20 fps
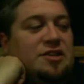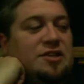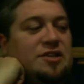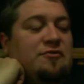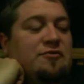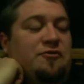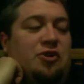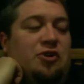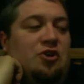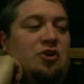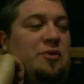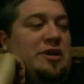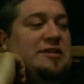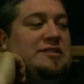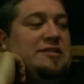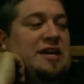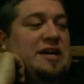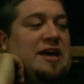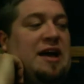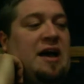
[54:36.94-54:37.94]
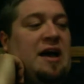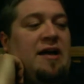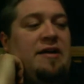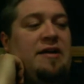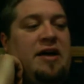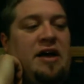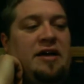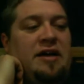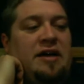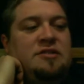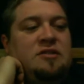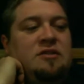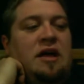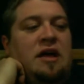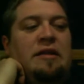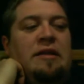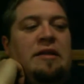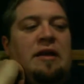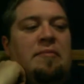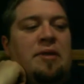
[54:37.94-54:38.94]
good for you, because I still,
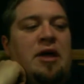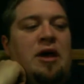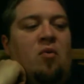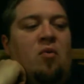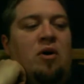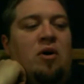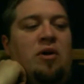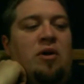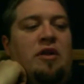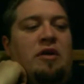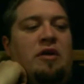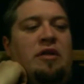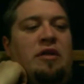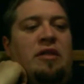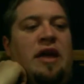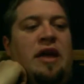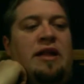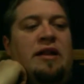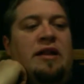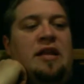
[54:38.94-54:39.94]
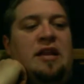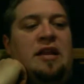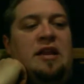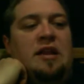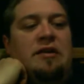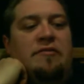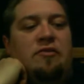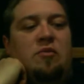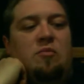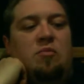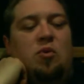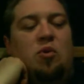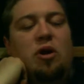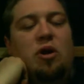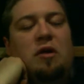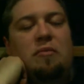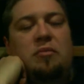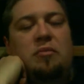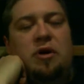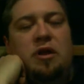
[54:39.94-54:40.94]
and I'm not one day like I need it every
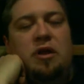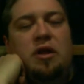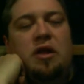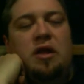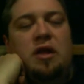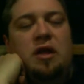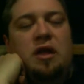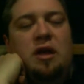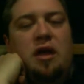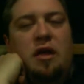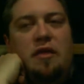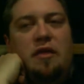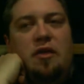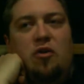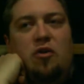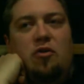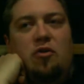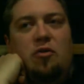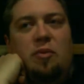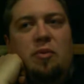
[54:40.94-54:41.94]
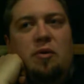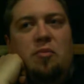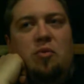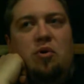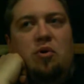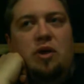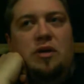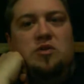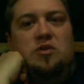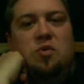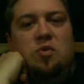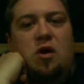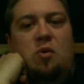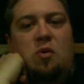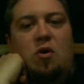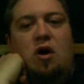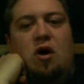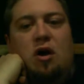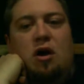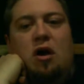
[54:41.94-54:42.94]
morning, but there'll be mornings where I
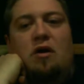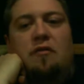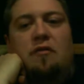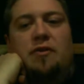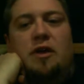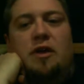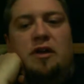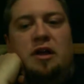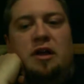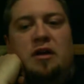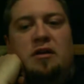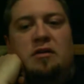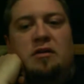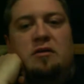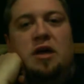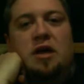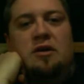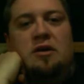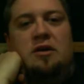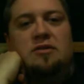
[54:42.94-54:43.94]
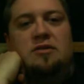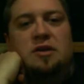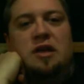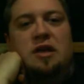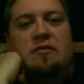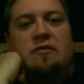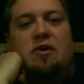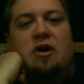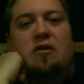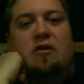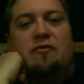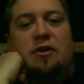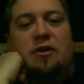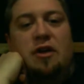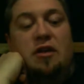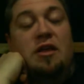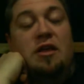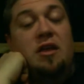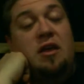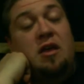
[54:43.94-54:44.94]
want coffee, and I'll still have
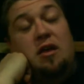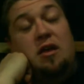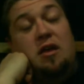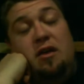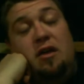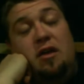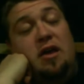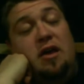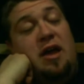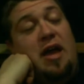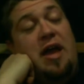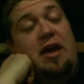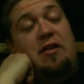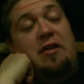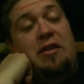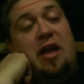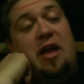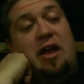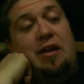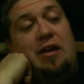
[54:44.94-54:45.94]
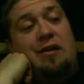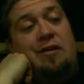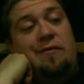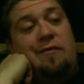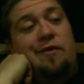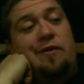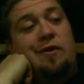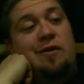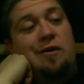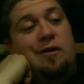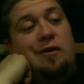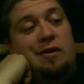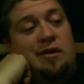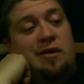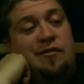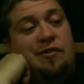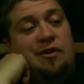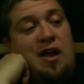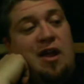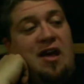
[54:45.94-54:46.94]
coffee. Hey, and if
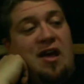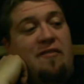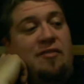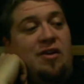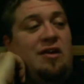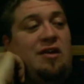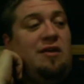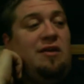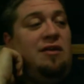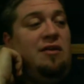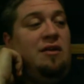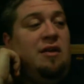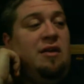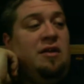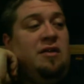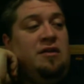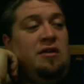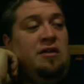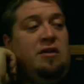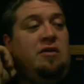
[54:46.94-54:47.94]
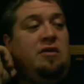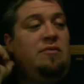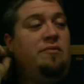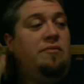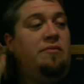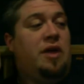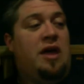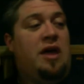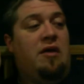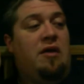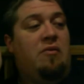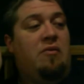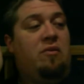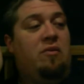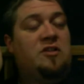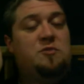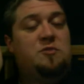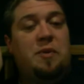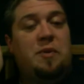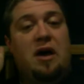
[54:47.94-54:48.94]
you're having, and hey,
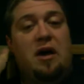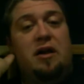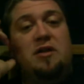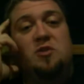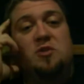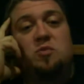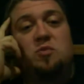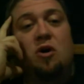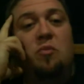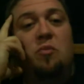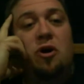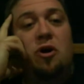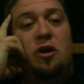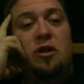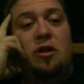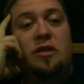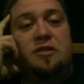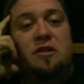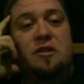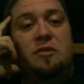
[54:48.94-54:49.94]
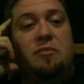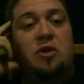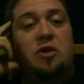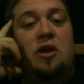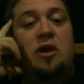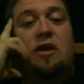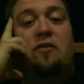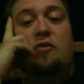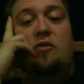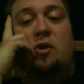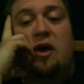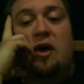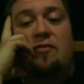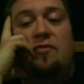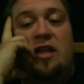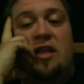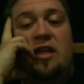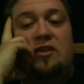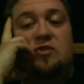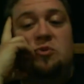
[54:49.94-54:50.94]
let's be honest, we're all part of this community. If you
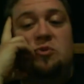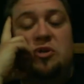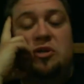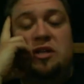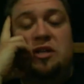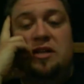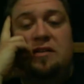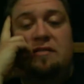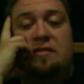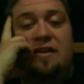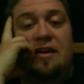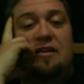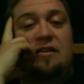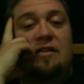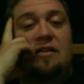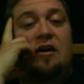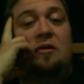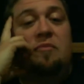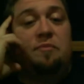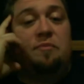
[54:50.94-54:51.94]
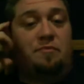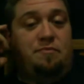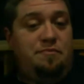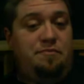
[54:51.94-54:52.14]
have days where you need to take a dump,